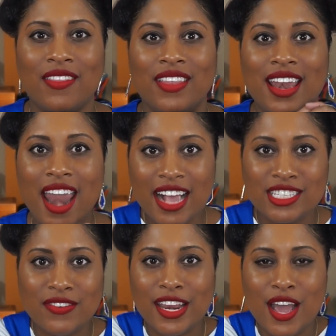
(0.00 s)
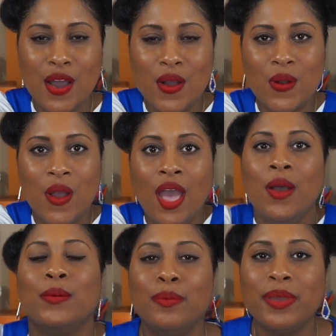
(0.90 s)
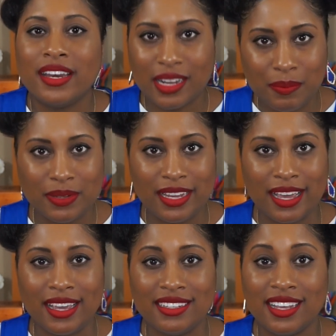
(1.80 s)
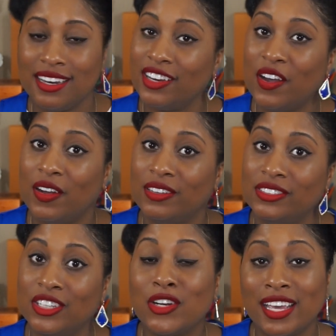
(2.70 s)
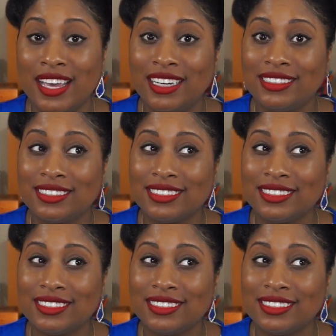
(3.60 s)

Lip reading: The next video will be in a couple days, and y'all, little hint,